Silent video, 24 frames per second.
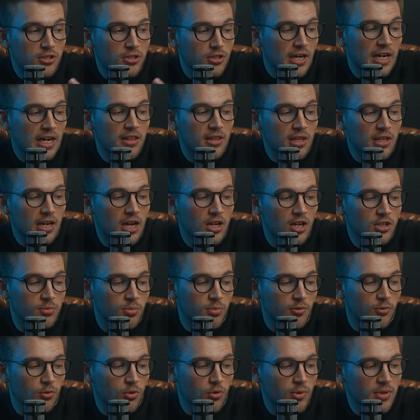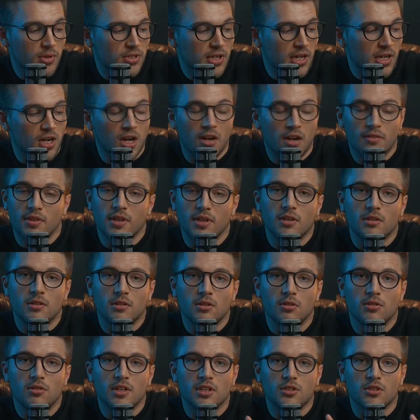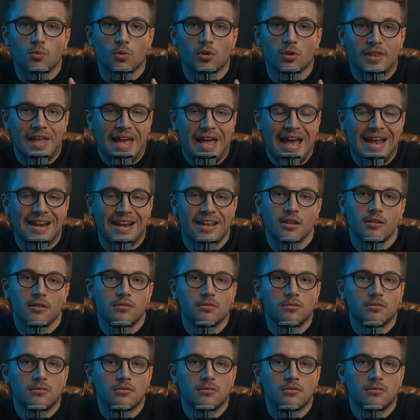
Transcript: there anything else before we sign off that you think's worth adding?